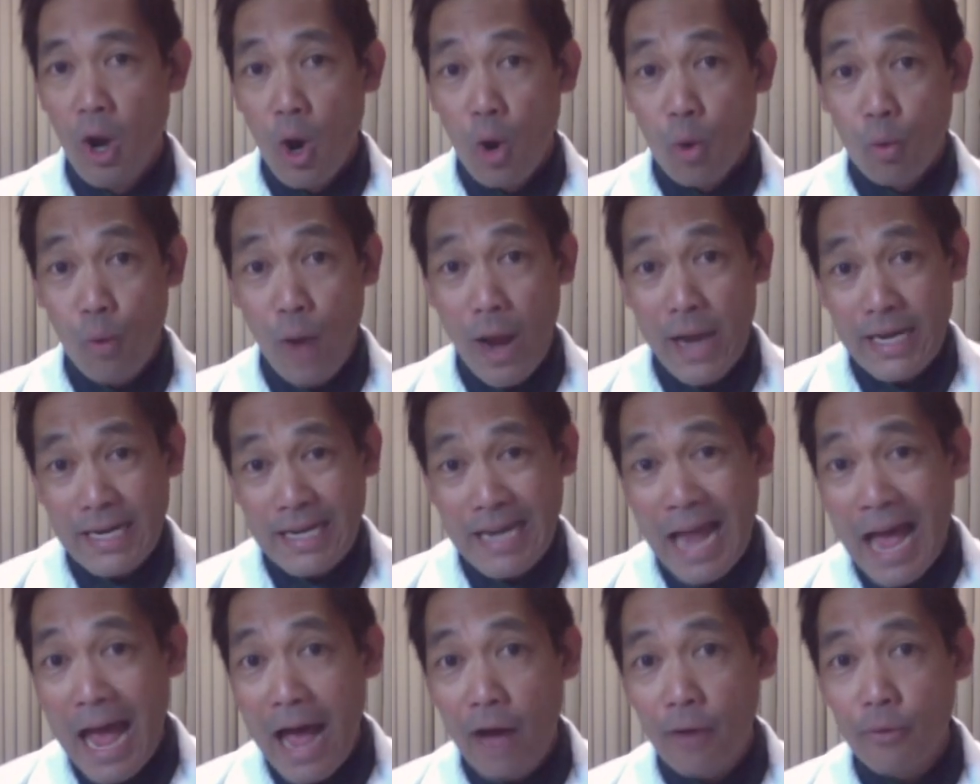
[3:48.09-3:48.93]
Right
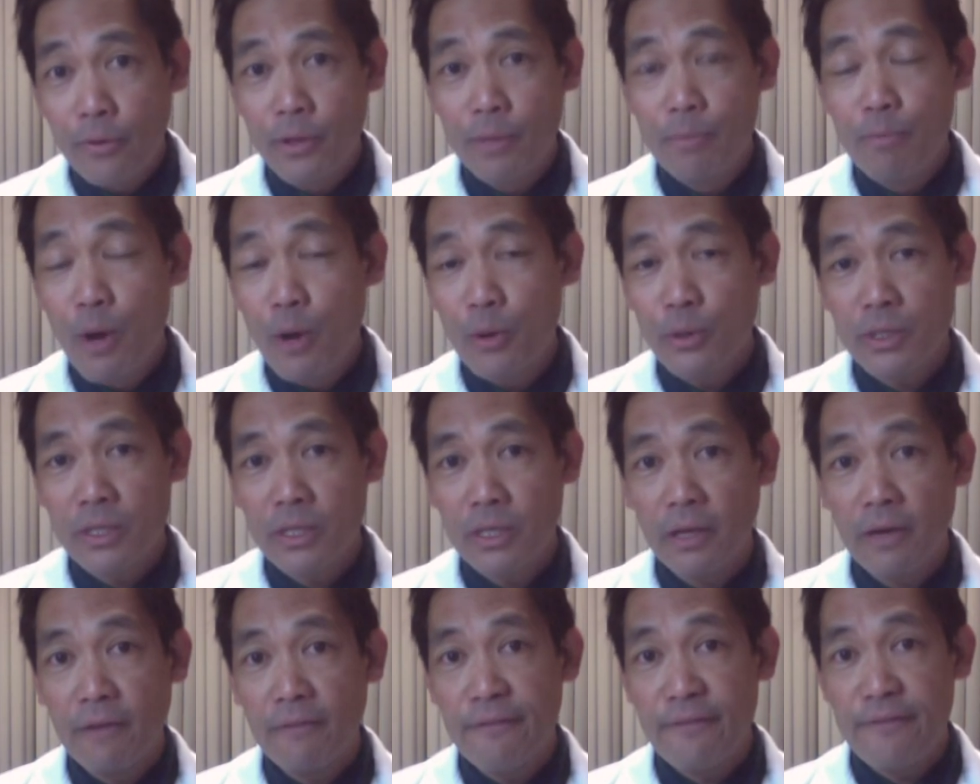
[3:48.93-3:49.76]
now, the most
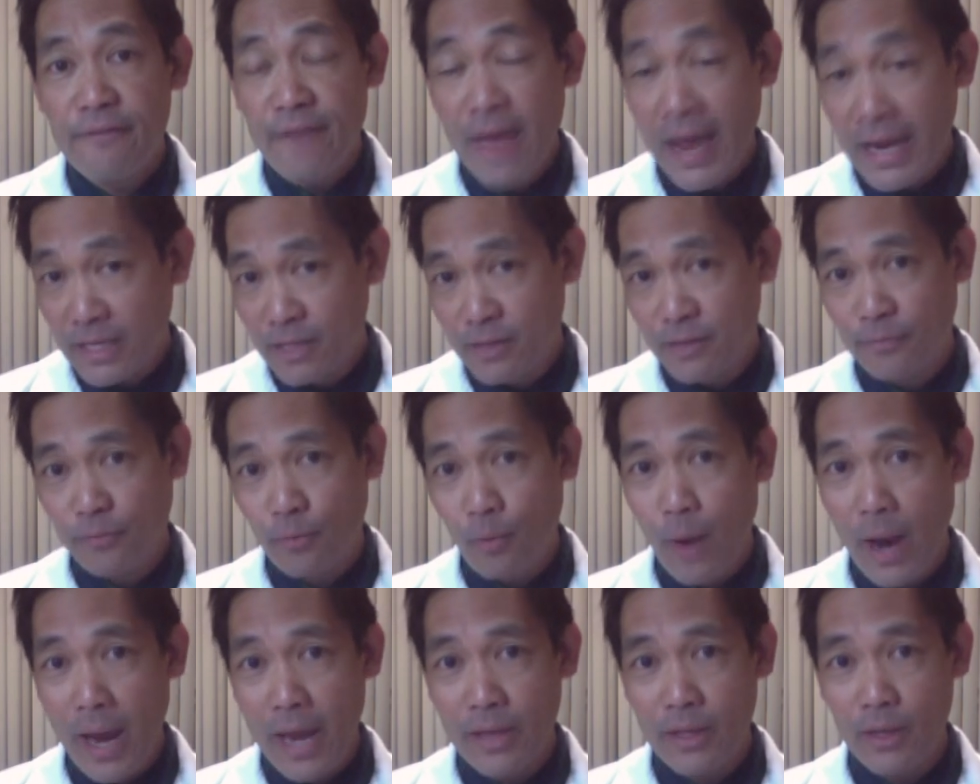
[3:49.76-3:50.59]
effective
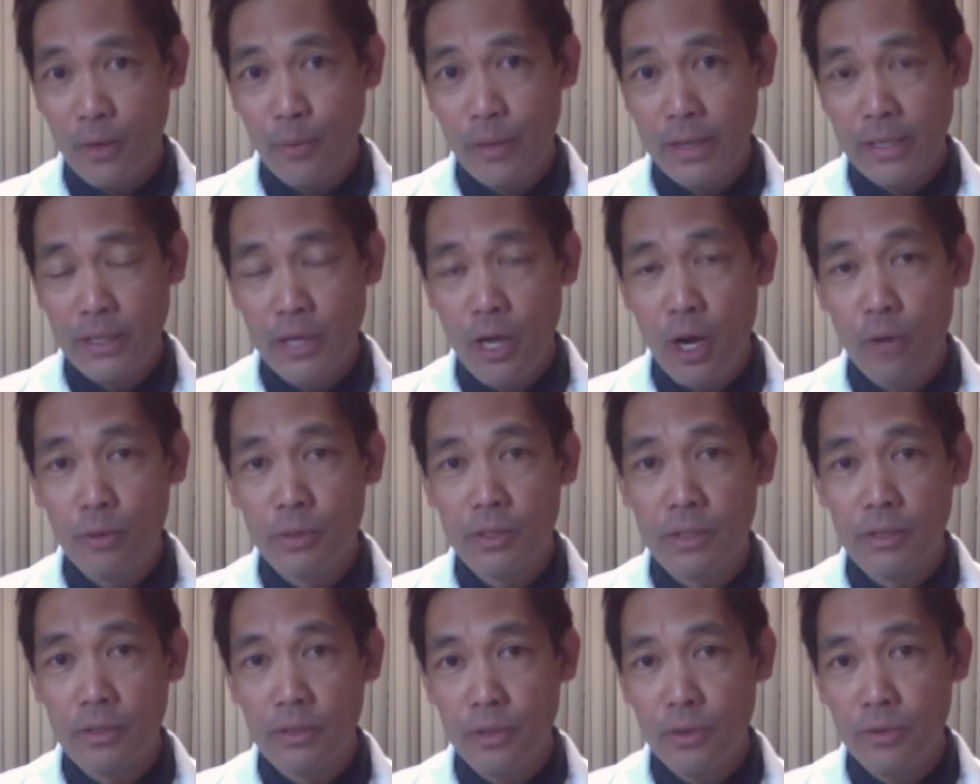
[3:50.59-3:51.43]
way that we know
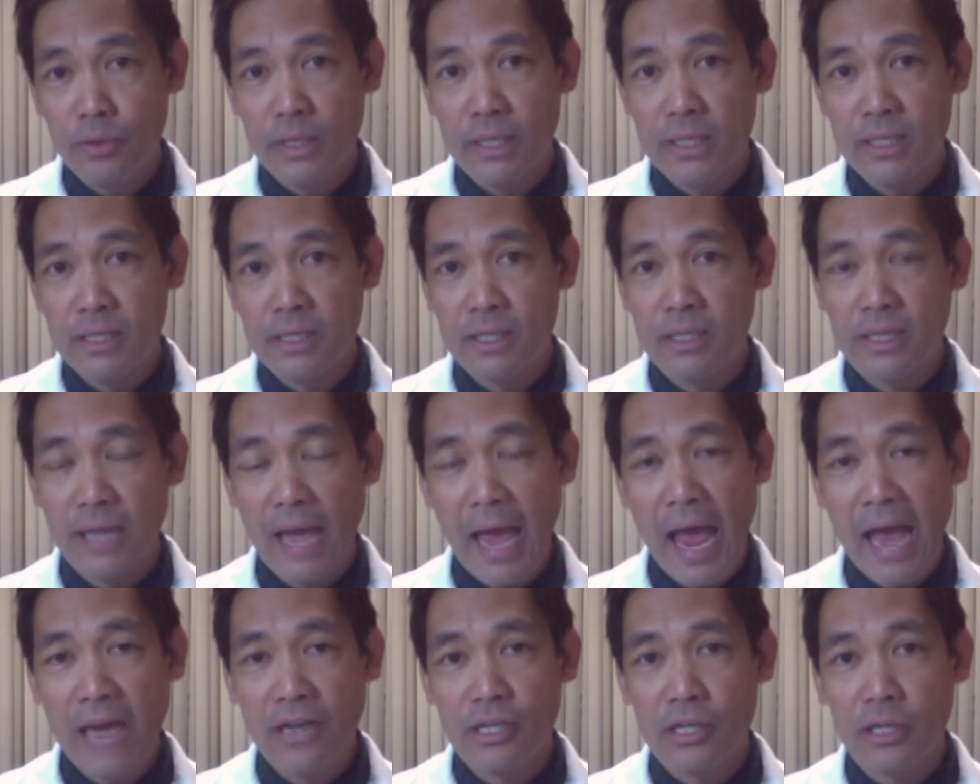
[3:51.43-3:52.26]
to do this is to
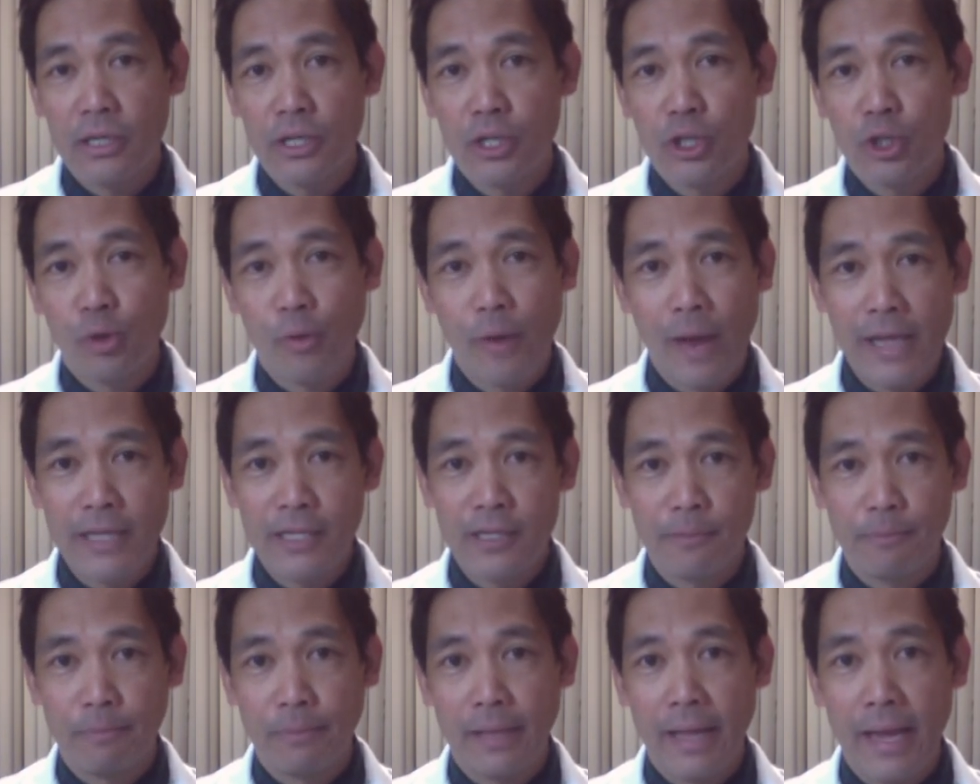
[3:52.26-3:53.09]
actually
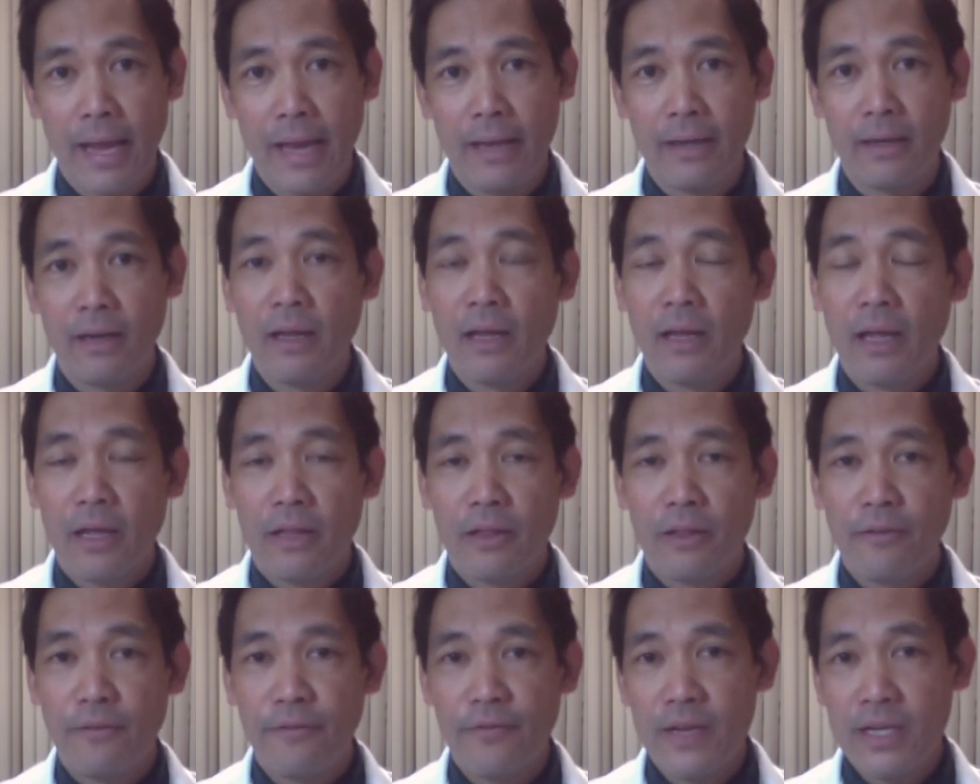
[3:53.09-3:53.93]
transplant
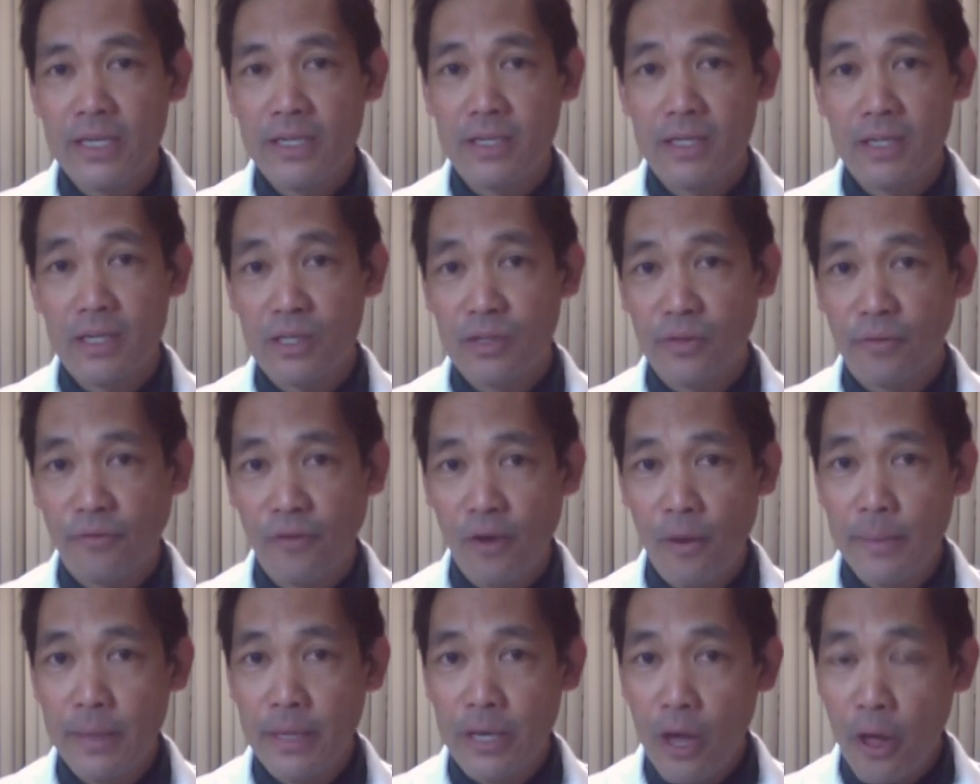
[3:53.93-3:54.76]
the feces
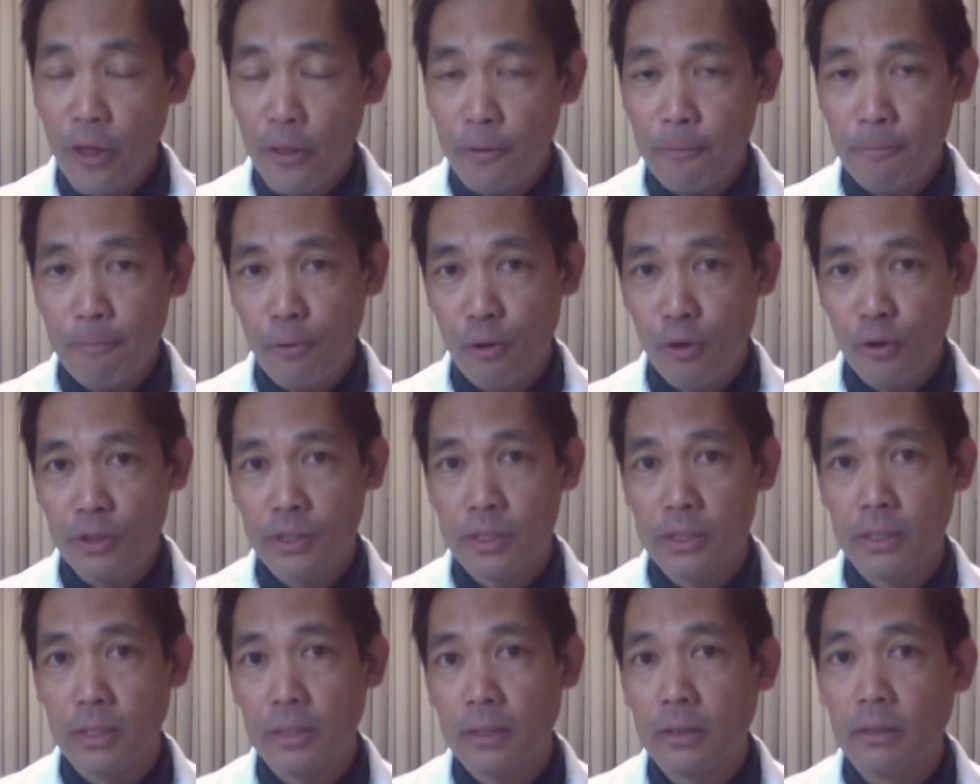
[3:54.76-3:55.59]
from another
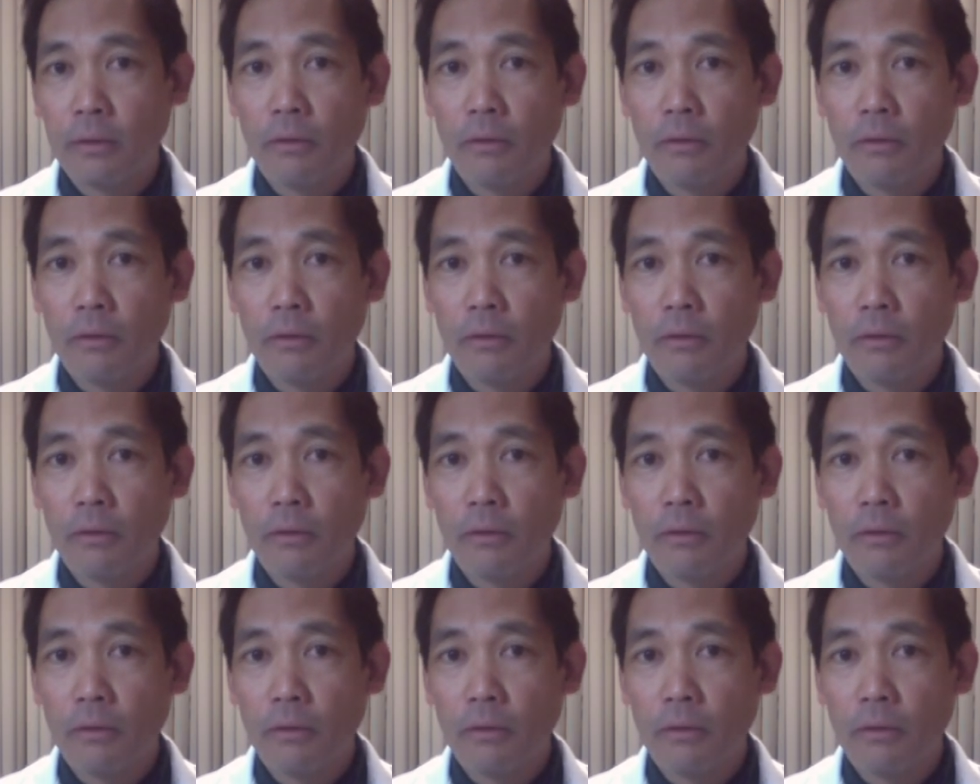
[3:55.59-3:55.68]
person.